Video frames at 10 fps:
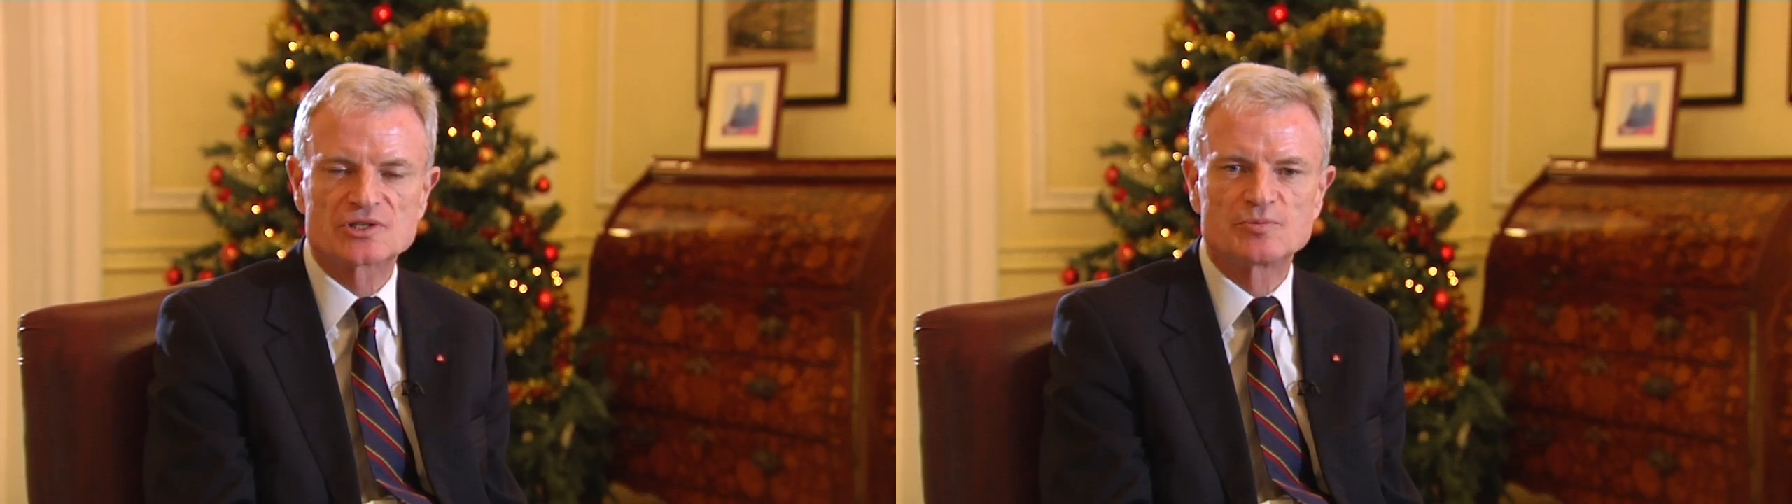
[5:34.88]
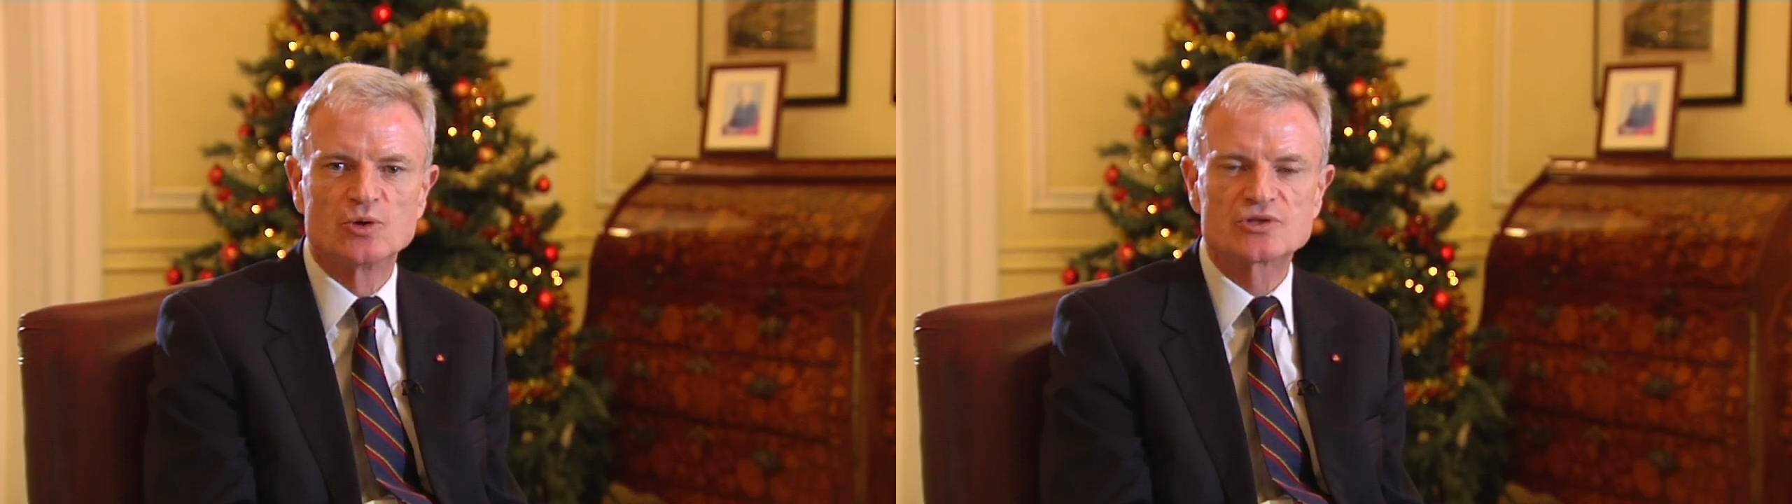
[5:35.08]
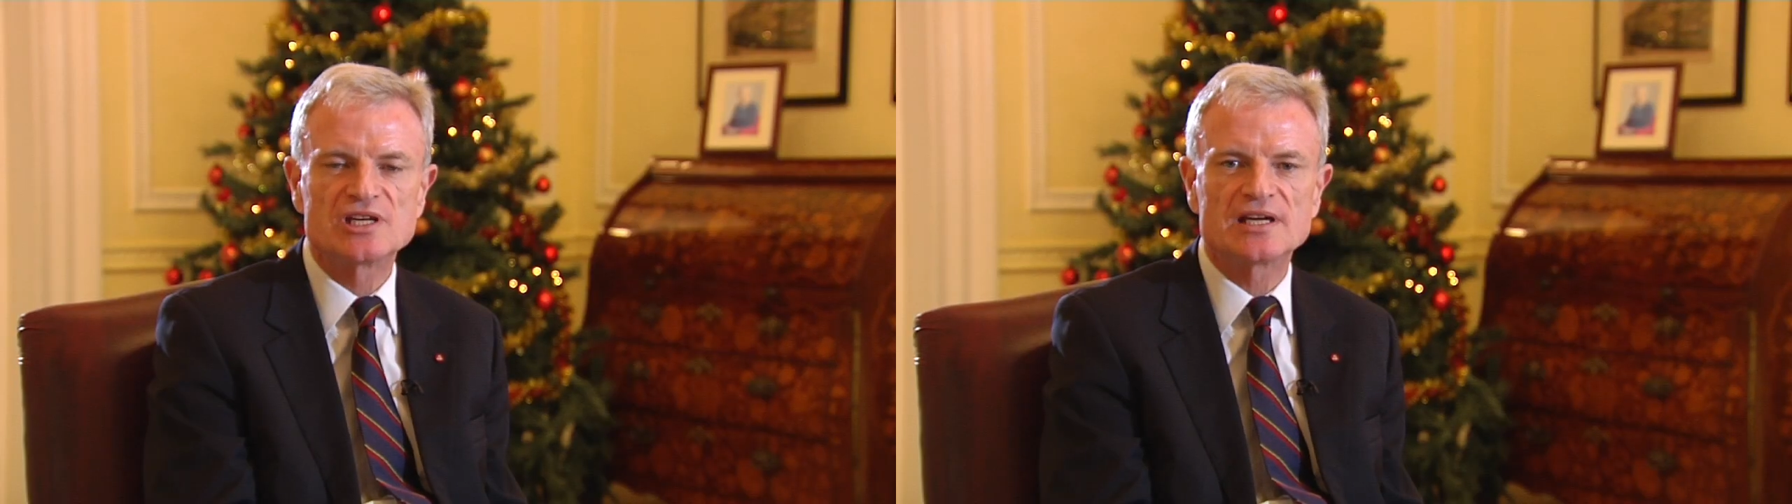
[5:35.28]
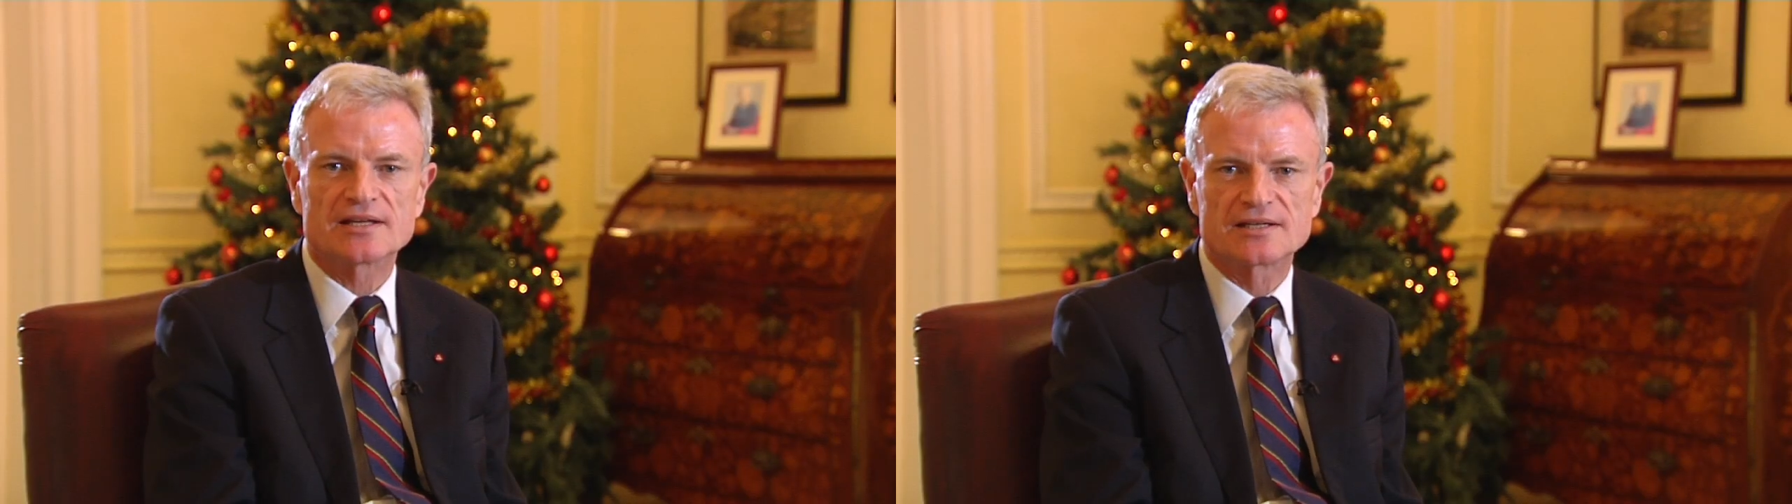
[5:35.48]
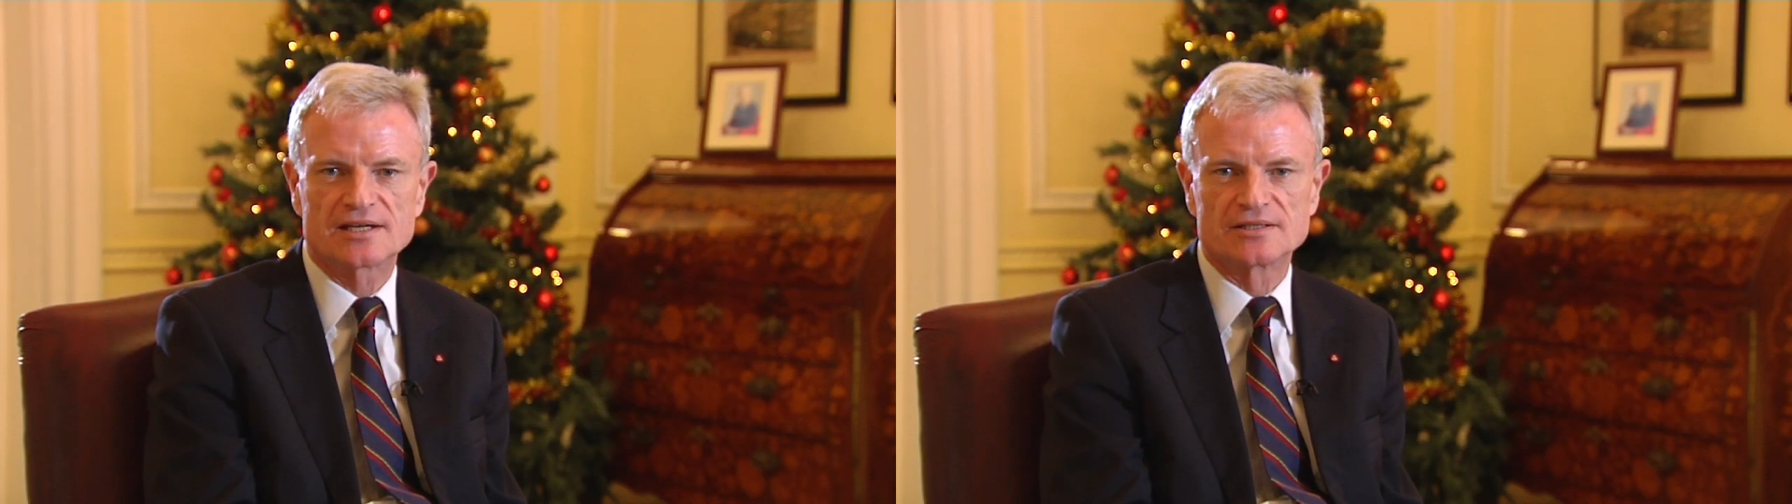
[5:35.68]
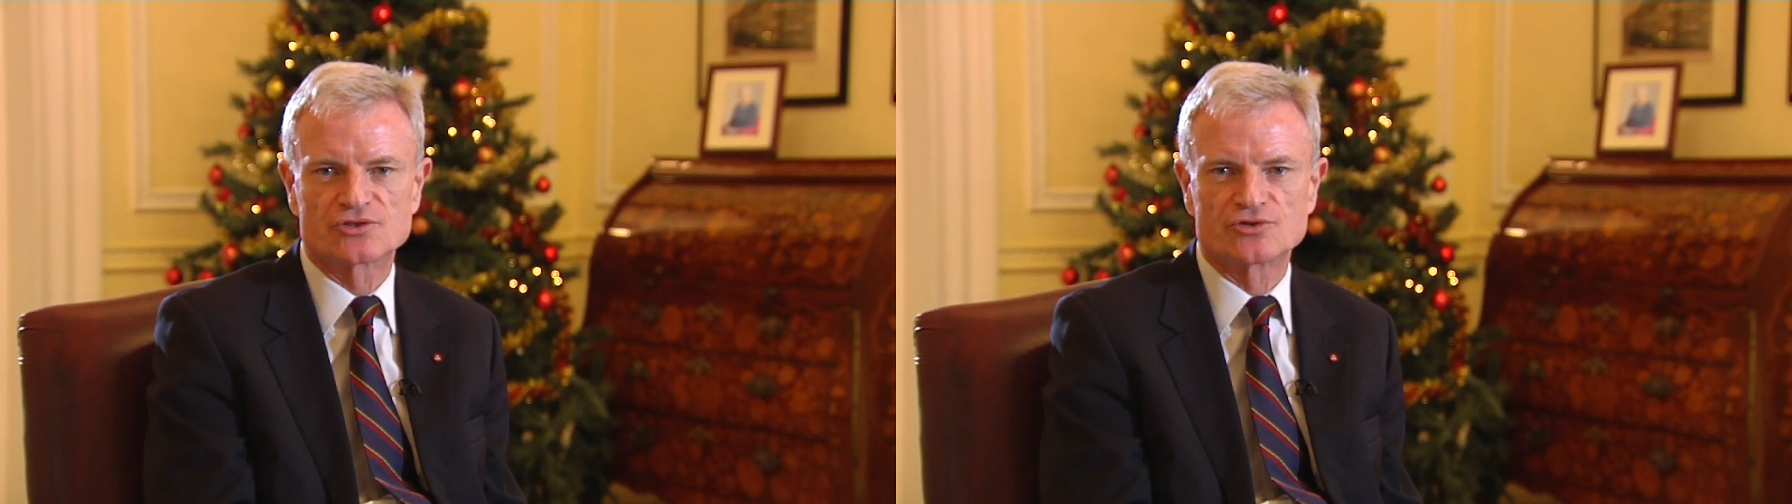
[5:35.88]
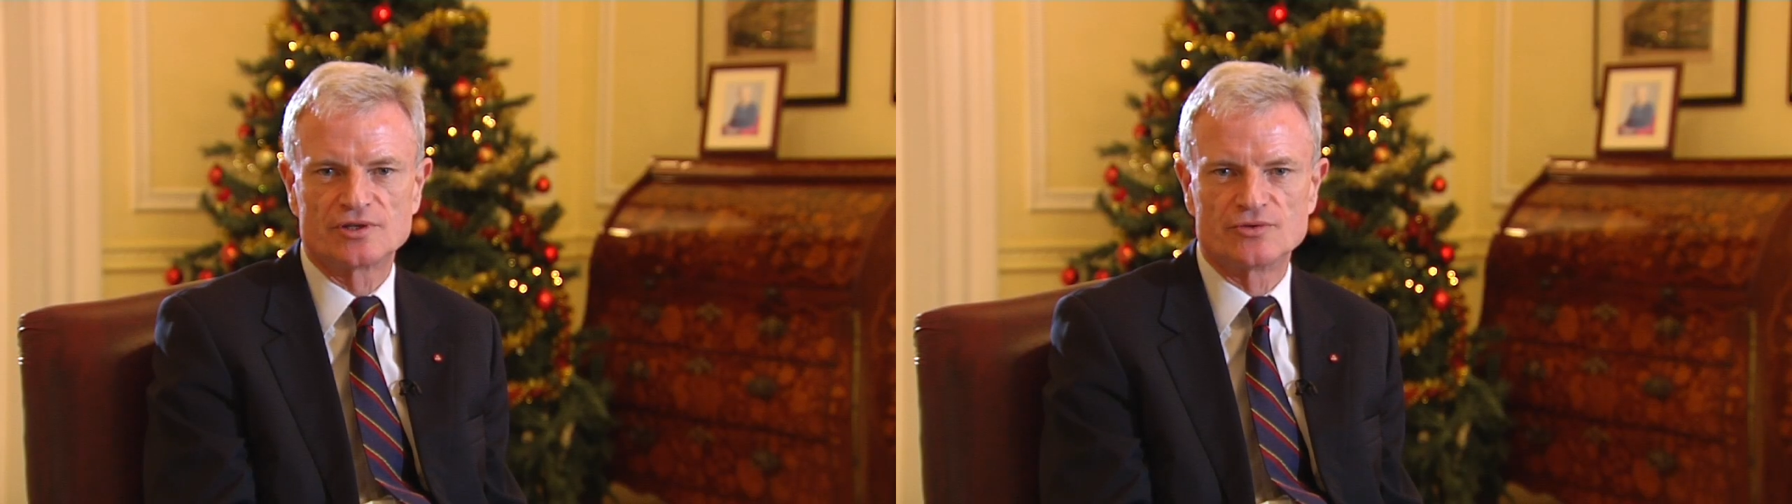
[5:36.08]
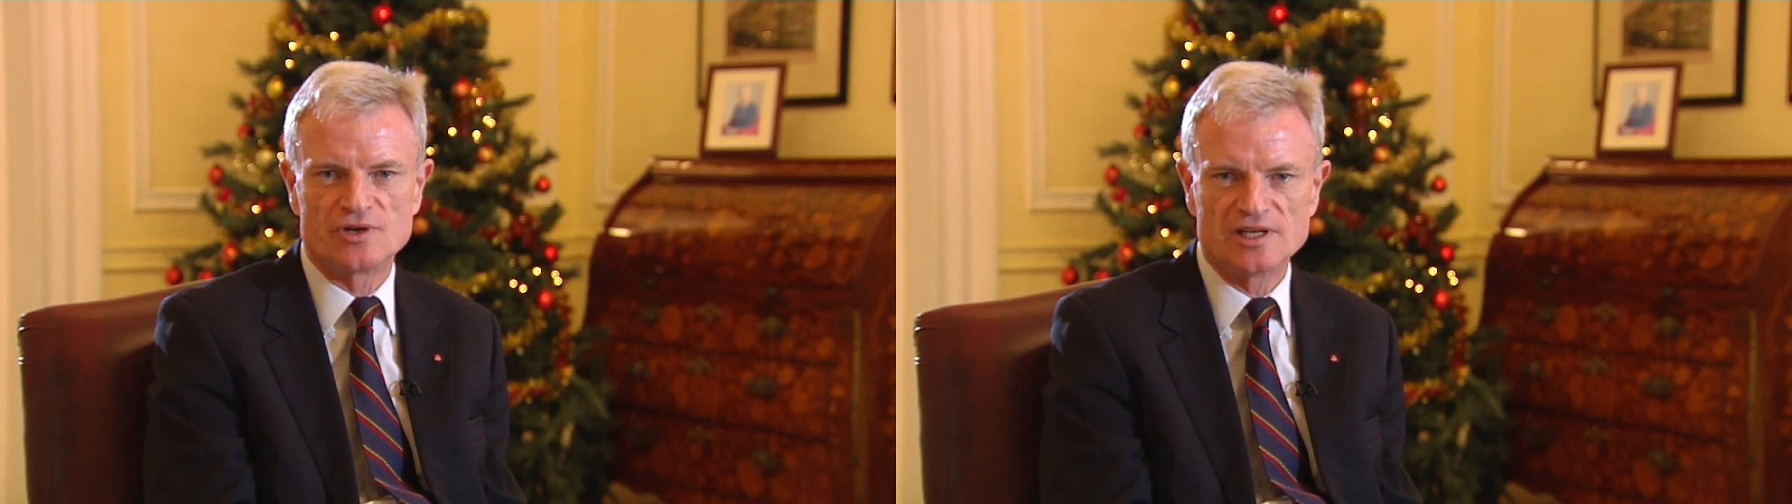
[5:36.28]
in the sporting and
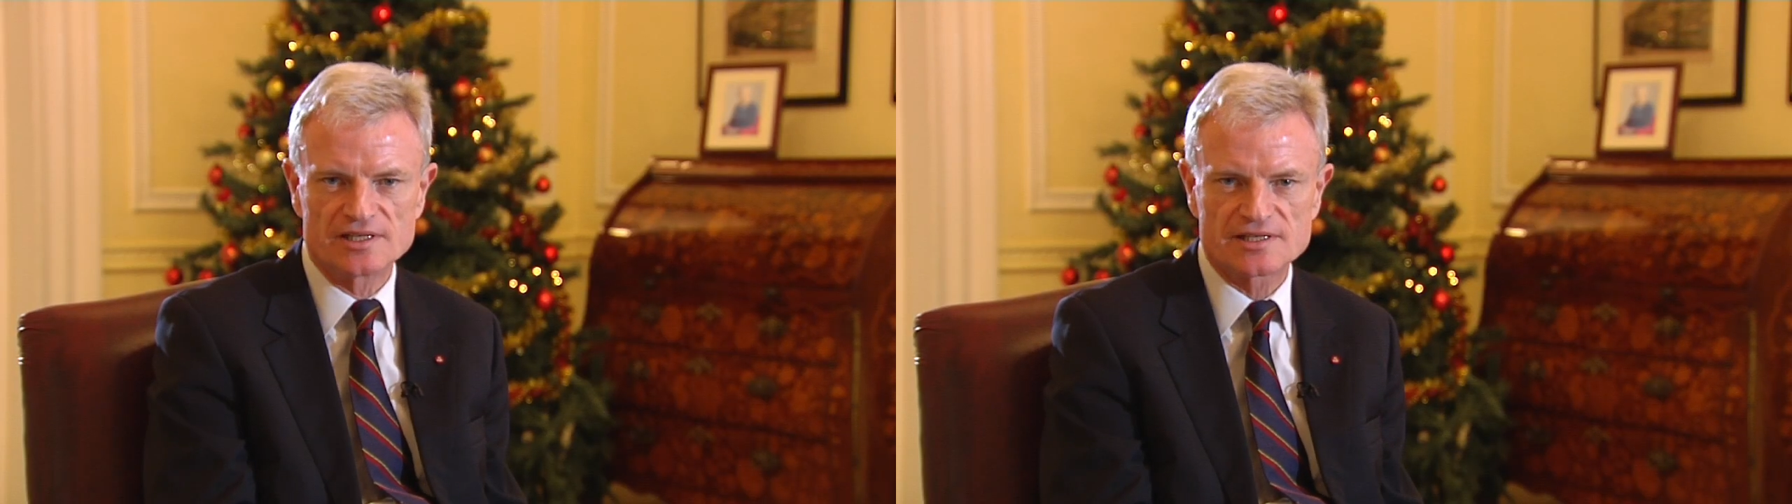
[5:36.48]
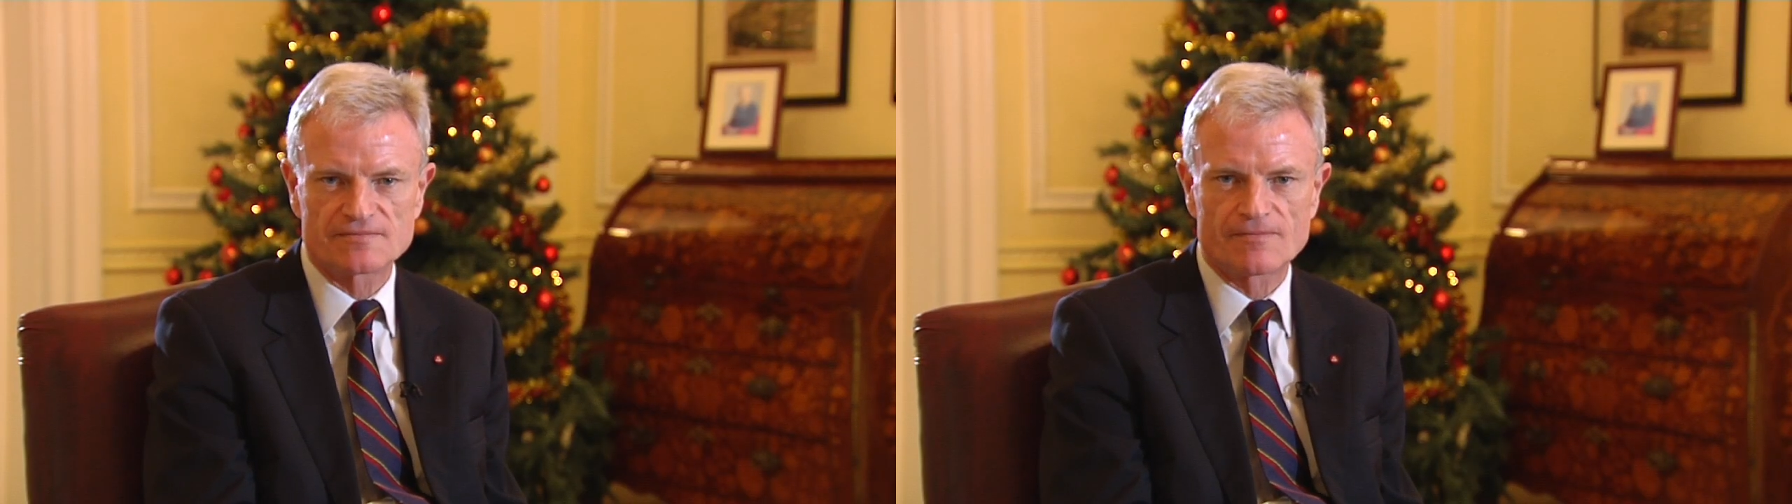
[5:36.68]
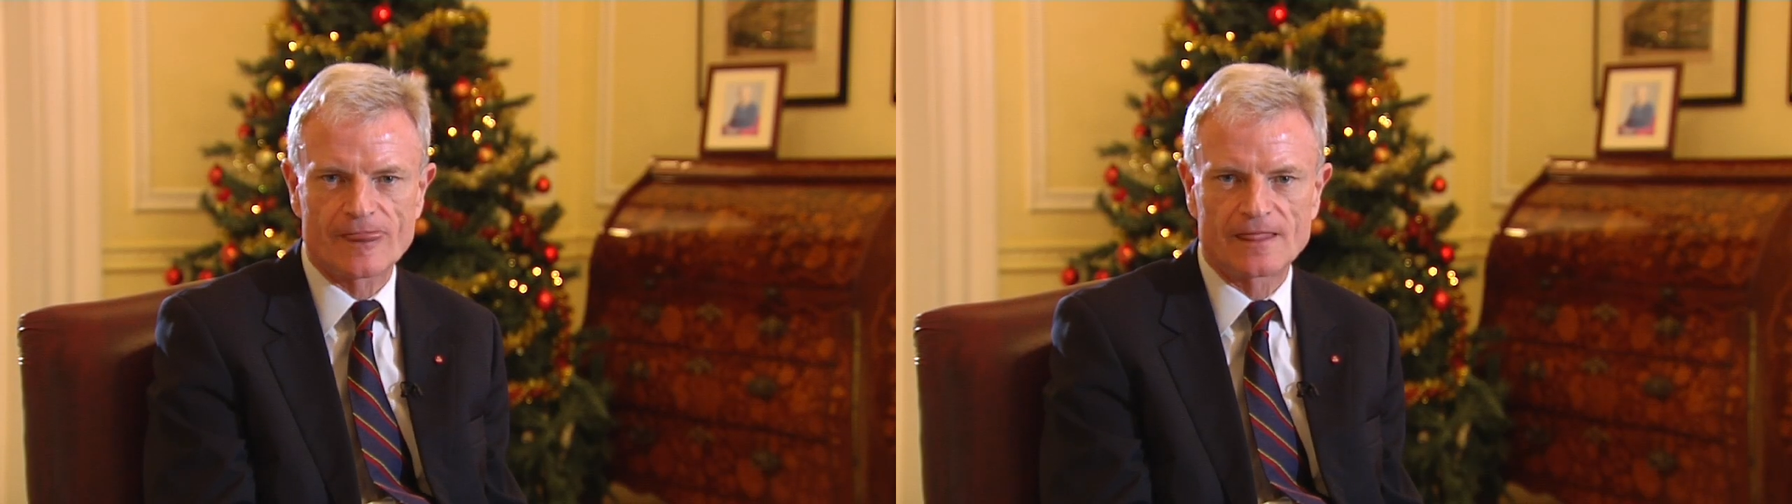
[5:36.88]
cultural arenas.